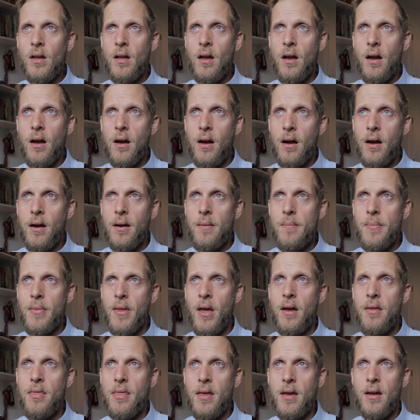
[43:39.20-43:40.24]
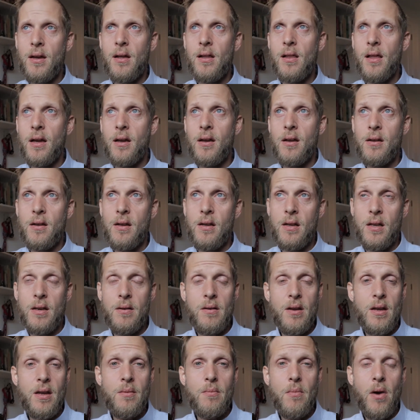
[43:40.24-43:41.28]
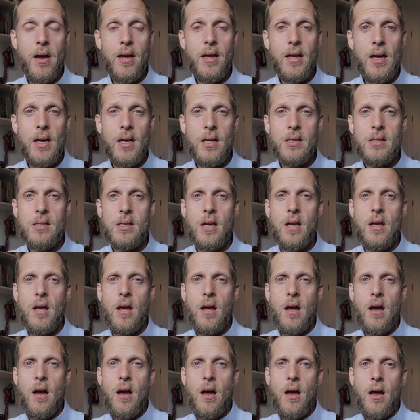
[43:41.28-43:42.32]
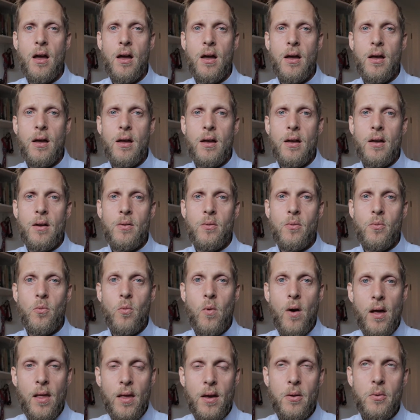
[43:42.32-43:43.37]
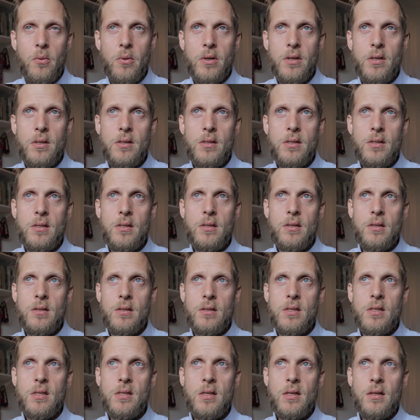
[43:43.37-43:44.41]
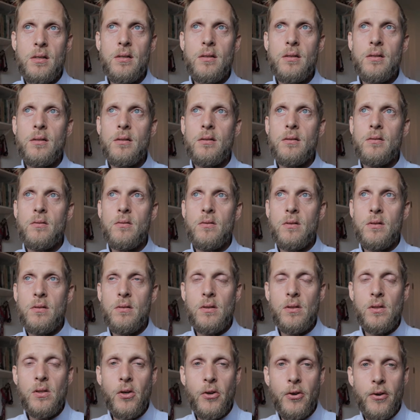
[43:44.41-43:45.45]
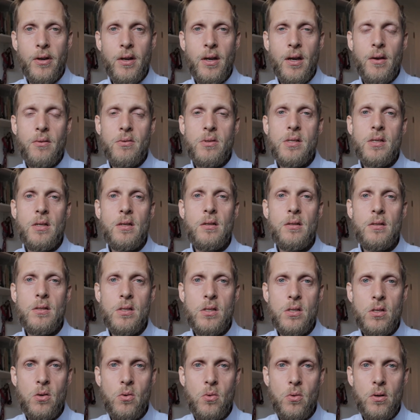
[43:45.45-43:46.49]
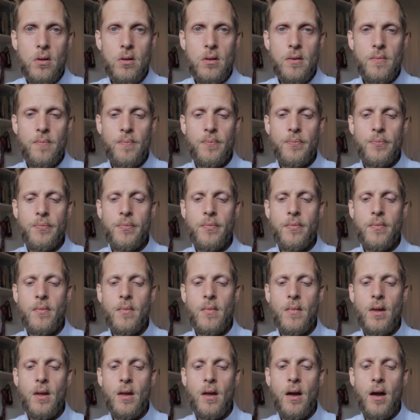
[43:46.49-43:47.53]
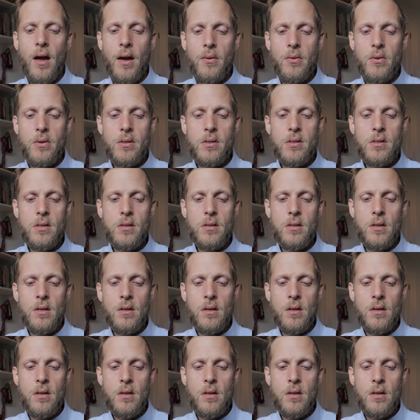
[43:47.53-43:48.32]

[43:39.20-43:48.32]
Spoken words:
I think, like in my case, while I was still learning, I was still in school, I was